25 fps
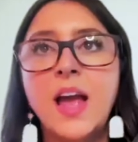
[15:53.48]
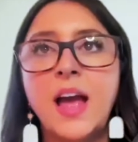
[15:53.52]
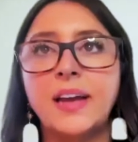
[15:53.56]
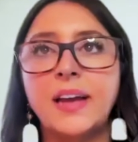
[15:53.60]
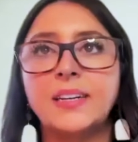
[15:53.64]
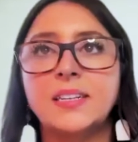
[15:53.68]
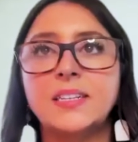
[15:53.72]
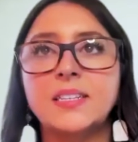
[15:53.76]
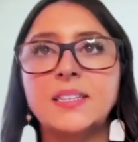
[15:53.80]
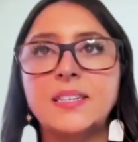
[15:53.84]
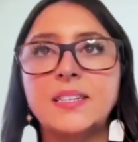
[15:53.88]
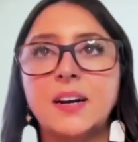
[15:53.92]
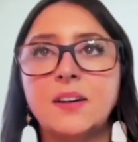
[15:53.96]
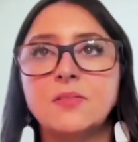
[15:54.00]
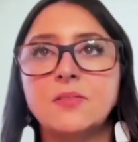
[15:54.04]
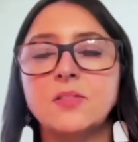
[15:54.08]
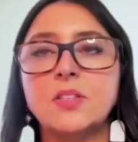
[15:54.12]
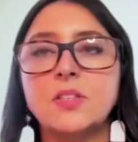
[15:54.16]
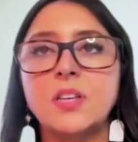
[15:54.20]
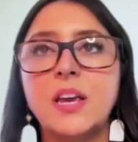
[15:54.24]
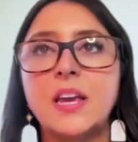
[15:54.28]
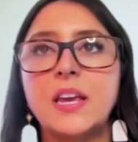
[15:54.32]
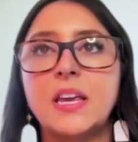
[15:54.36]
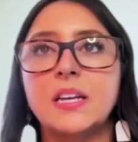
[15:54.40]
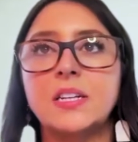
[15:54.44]
And it sounds
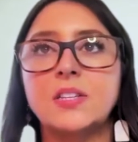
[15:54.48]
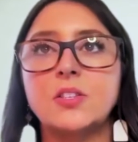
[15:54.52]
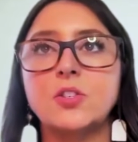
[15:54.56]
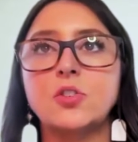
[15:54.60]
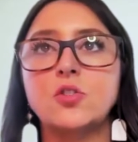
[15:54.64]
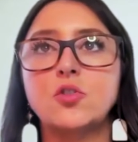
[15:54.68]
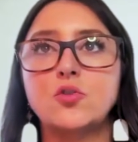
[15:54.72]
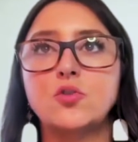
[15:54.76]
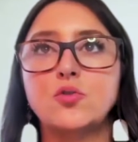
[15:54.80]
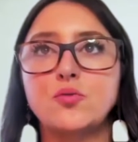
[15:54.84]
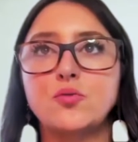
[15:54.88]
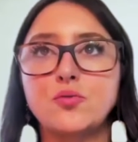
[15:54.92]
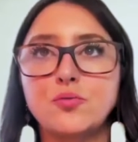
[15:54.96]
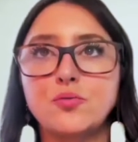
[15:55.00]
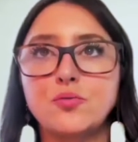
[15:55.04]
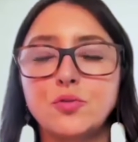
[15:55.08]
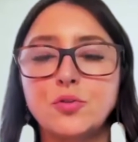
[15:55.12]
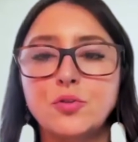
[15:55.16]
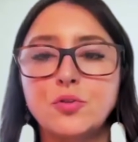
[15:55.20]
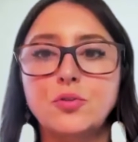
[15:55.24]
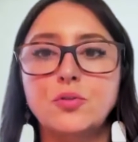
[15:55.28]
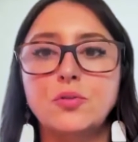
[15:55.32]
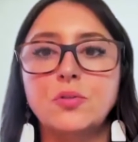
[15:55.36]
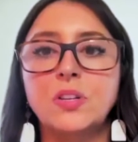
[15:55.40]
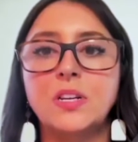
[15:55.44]
like it's
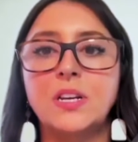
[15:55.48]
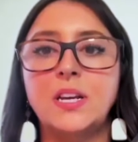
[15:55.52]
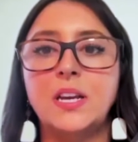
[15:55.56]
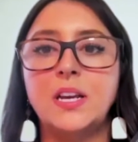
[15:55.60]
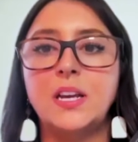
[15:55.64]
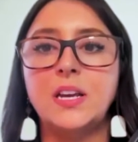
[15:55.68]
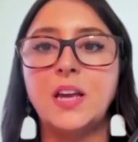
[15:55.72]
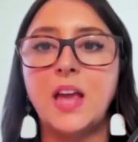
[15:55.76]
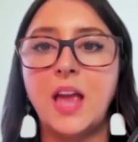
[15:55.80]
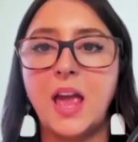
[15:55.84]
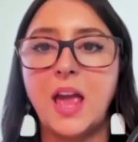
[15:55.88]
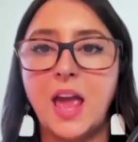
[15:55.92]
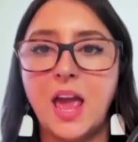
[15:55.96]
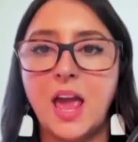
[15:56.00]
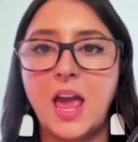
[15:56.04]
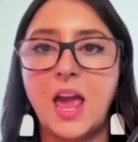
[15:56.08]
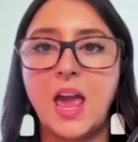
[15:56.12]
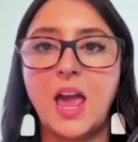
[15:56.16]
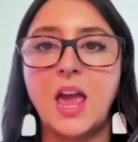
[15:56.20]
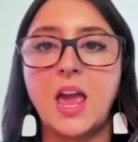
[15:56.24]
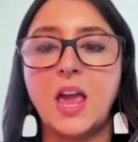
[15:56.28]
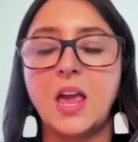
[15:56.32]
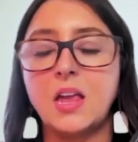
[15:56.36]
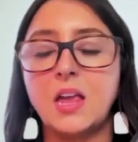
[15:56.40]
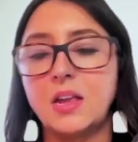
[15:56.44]
truly
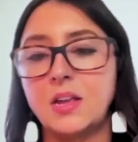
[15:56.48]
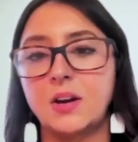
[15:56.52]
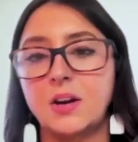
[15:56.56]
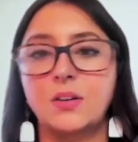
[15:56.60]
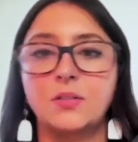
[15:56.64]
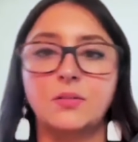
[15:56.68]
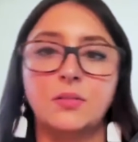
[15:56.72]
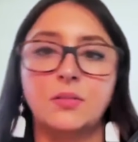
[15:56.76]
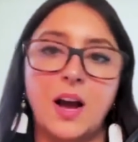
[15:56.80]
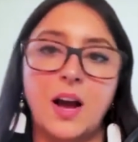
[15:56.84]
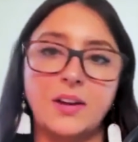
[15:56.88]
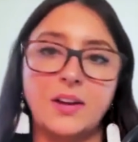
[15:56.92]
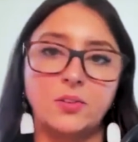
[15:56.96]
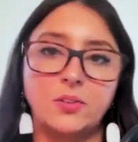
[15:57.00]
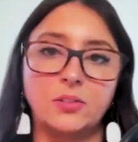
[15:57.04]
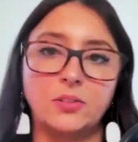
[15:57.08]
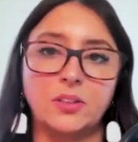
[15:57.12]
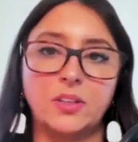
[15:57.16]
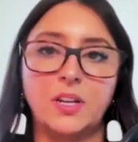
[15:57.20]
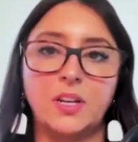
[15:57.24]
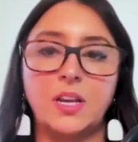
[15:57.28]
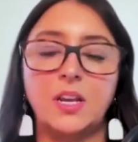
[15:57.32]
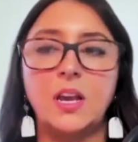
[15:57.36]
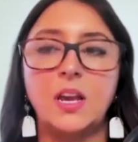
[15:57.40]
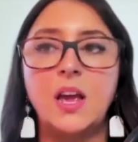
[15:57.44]
a, you know, not
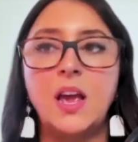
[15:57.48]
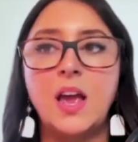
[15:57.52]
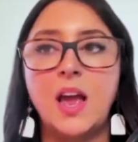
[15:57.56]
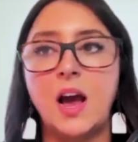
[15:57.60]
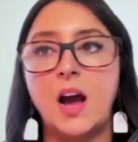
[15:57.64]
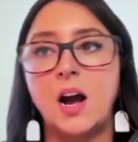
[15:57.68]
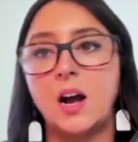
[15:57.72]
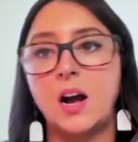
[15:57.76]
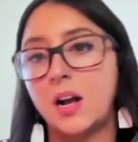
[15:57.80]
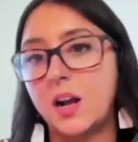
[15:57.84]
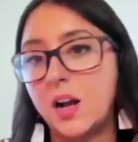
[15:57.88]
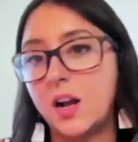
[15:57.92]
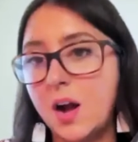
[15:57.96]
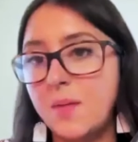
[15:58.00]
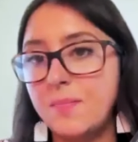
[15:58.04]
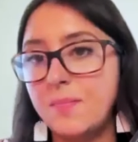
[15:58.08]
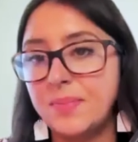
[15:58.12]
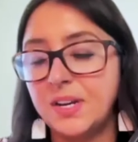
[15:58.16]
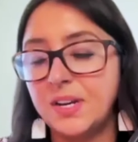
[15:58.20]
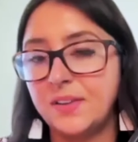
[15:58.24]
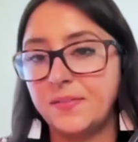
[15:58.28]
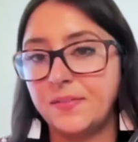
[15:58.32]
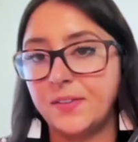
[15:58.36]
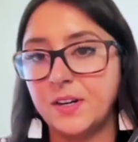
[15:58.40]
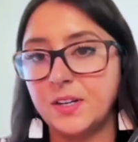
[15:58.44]
only a
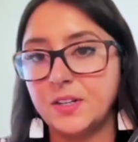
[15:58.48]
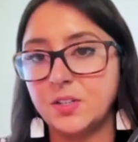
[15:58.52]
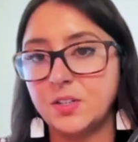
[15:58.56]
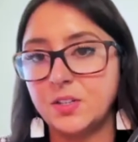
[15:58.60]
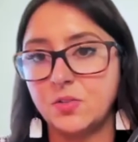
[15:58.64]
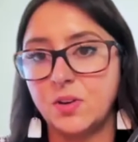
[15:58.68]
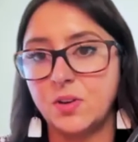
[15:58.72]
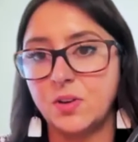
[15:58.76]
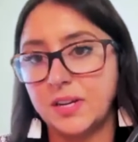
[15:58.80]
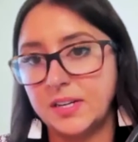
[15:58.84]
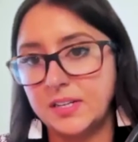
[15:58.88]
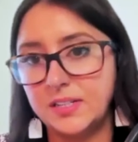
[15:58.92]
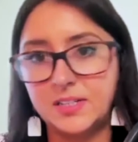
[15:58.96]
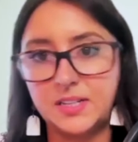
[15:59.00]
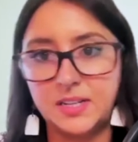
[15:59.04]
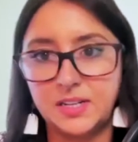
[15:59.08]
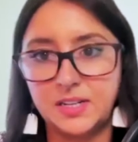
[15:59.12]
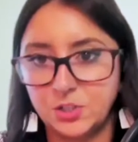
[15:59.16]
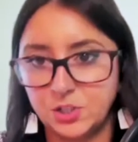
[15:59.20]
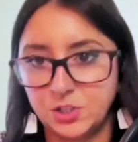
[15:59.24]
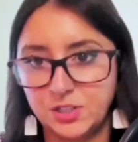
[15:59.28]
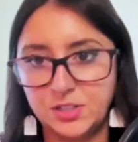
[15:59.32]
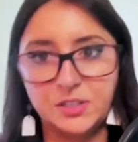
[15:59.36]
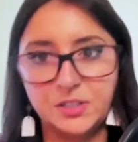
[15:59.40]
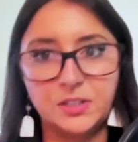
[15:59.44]
company first
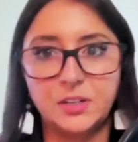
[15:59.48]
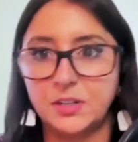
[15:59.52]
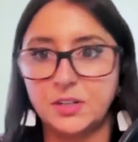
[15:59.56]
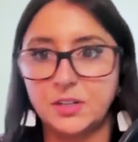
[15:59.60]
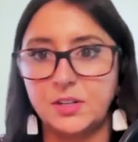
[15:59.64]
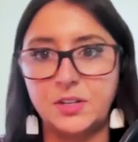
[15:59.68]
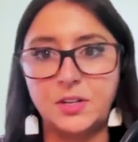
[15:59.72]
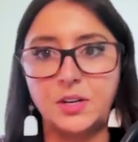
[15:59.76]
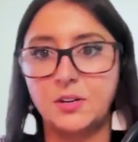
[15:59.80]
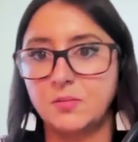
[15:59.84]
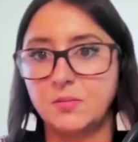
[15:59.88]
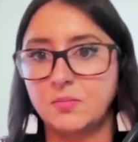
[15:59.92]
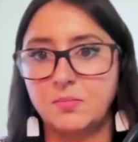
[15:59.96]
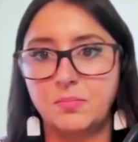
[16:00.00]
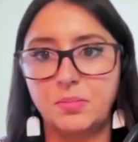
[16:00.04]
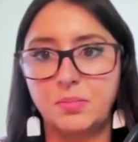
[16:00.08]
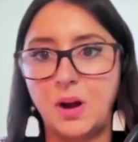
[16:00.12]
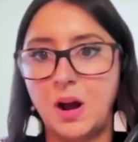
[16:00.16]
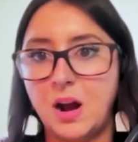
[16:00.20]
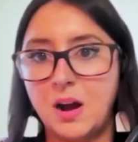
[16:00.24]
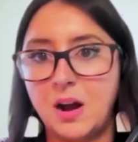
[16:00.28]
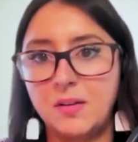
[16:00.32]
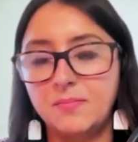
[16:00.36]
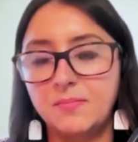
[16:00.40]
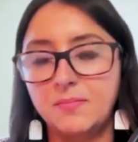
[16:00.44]
organization or, you know,
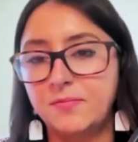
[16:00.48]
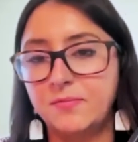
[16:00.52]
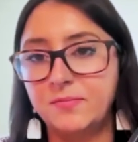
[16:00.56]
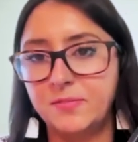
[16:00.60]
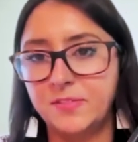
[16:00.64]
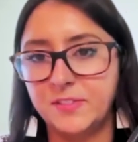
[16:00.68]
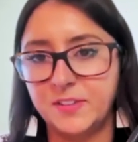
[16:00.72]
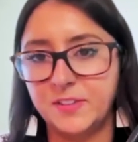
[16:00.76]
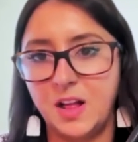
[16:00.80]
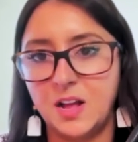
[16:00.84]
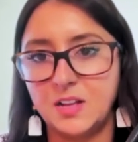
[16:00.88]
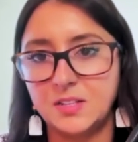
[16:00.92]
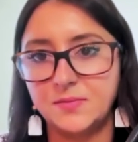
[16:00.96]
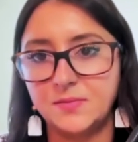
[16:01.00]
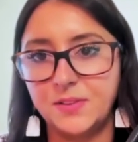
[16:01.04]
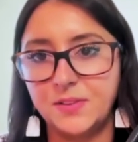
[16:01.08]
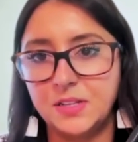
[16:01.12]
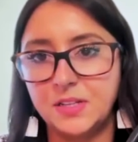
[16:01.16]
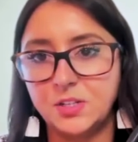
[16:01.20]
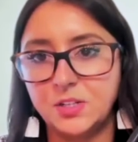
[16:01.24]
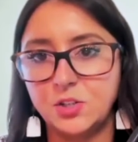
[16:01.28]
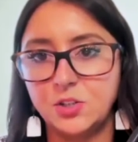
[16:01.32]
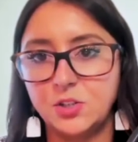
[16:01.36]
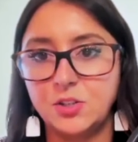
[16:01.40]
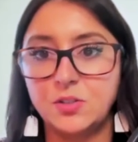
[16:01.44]
philosophy
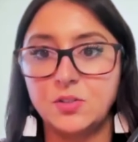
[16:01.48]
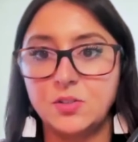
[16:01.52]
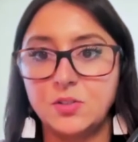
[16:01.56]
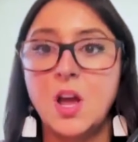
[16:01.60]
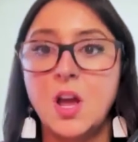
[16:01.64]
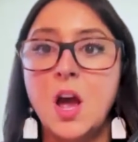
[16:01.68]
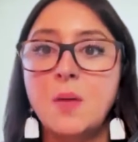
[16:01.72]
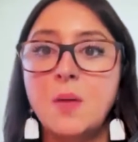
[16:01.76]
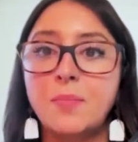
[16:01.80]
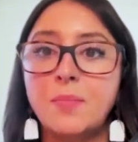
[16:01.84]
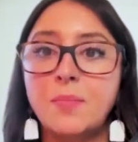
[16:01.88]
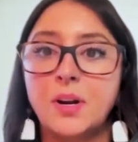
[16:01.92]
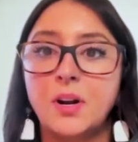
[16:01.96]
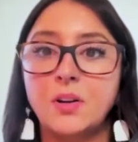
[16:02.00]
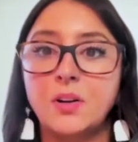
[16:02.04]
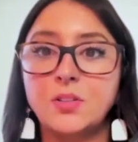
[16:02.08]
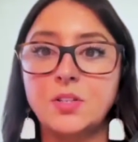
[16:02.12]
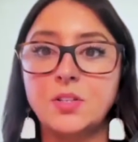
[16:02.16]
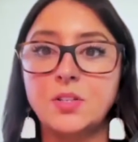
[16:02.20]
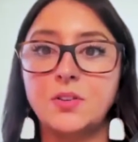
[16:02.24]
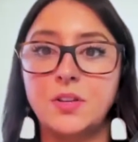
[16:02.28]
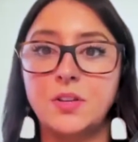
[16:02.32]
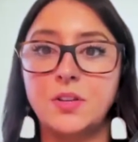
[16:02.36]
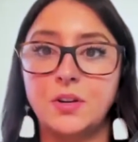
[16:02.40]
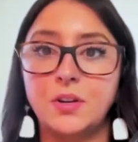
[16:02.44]
that you use, but also, you